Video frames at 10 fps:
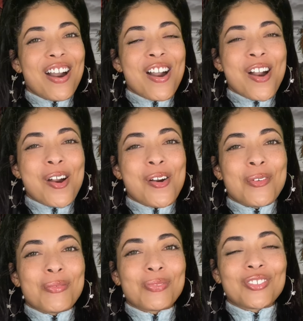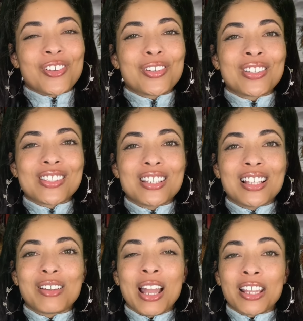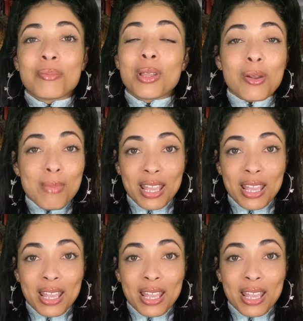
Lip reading: So you can see, like, I compare my